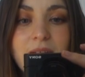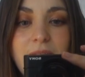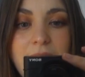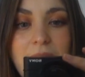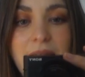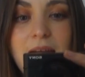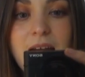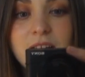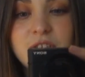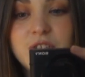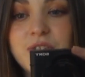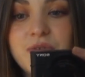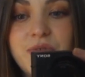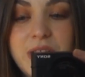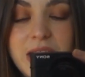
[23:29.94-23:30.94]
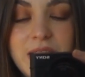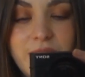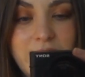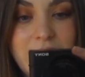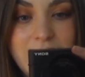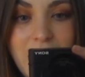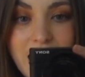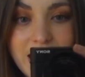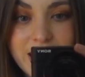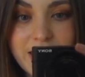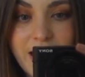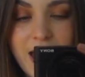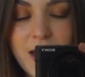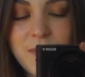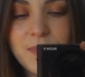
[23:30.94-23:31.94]
that, I actually really, really like
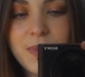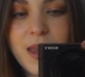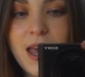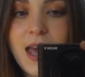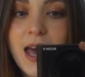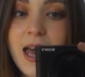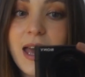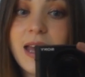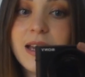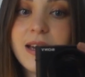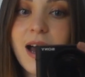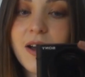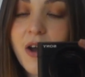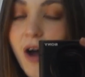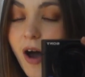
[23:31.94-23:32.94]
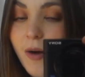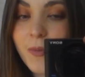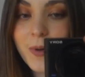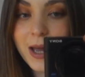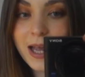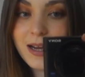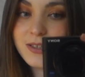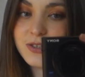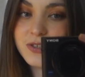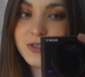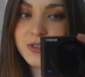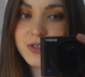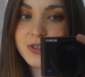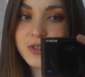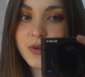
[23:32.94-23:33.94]
them. And I can't wait
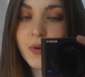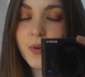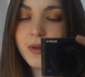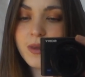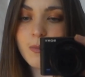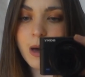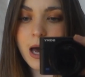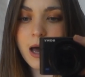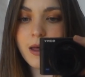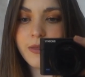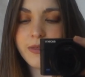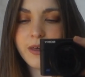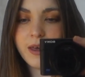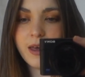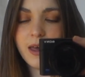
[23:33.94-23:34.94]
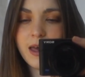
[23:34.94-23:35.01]
to just go in the bath.